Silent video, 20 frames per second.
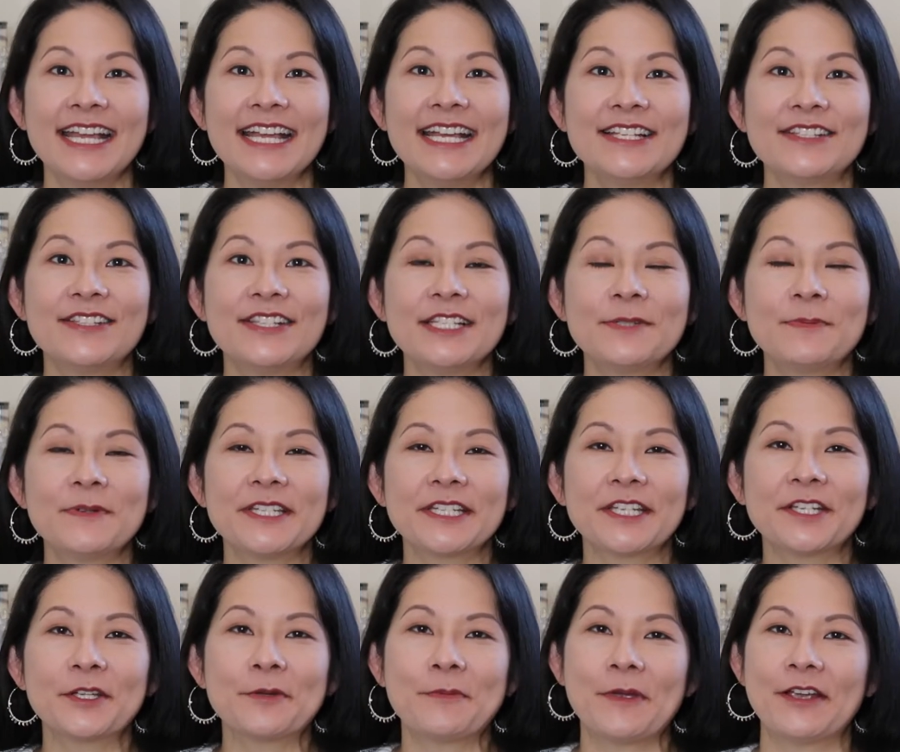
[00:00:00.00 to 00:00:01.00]
So these
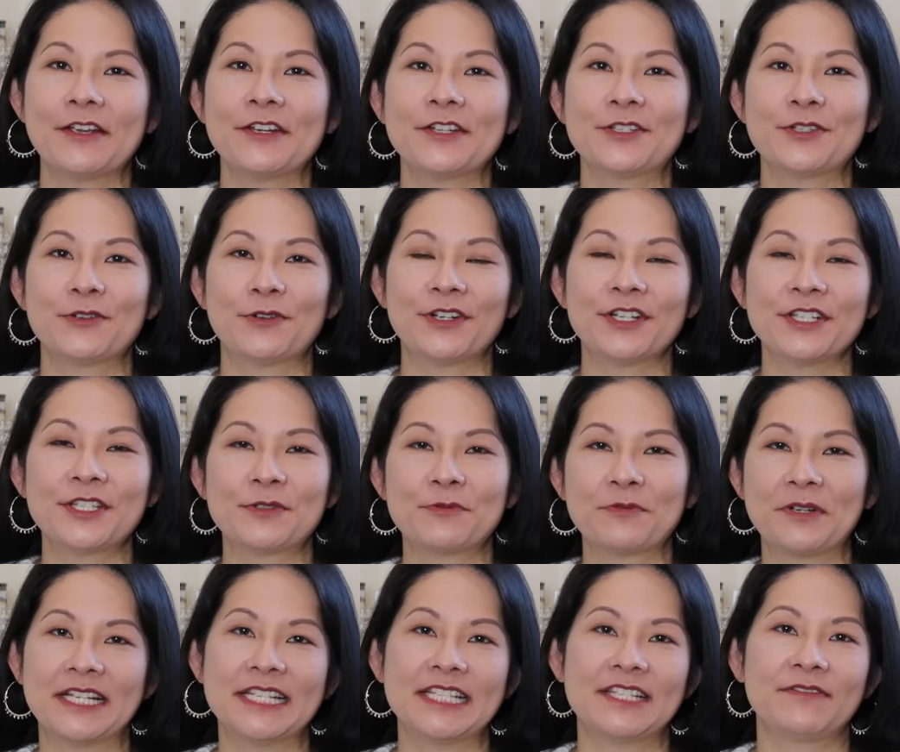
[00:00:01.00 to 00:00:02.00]
particular pair of shorts
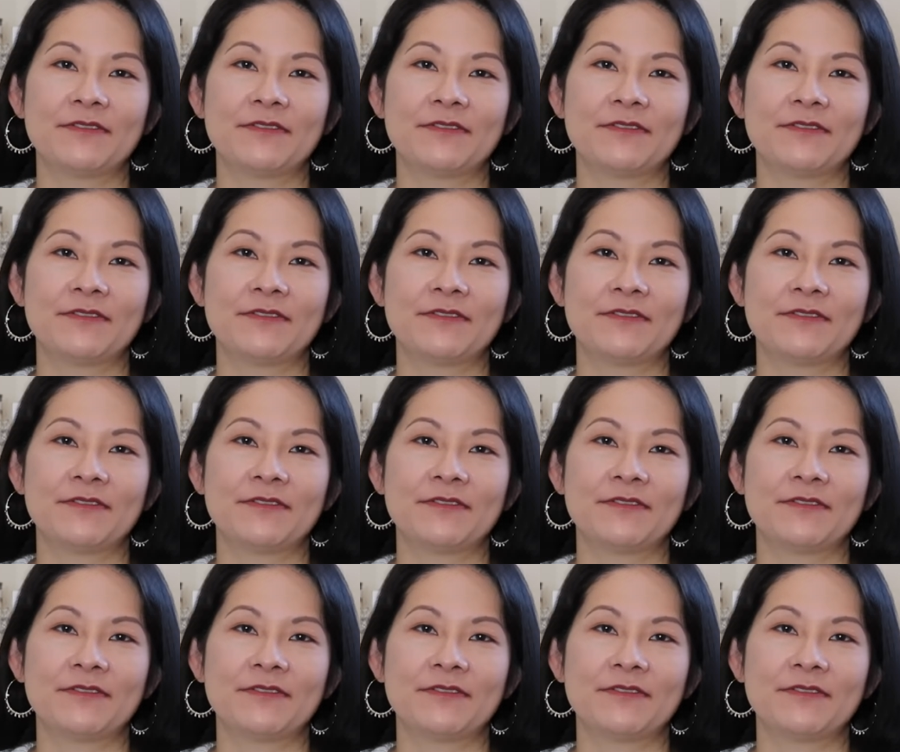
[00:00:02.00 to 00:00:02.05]
was